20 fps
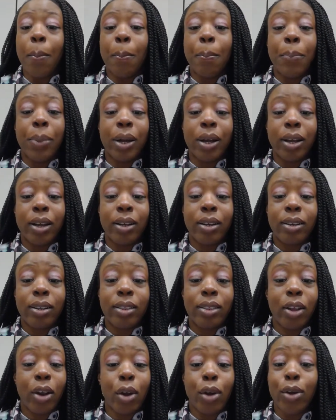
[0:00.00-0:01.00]
but
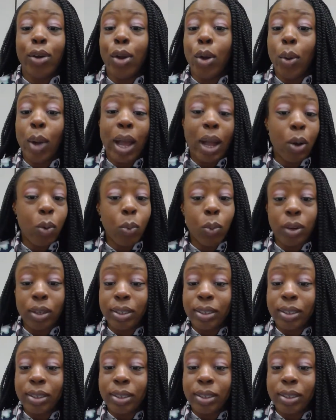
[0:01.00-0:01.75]
there are no outward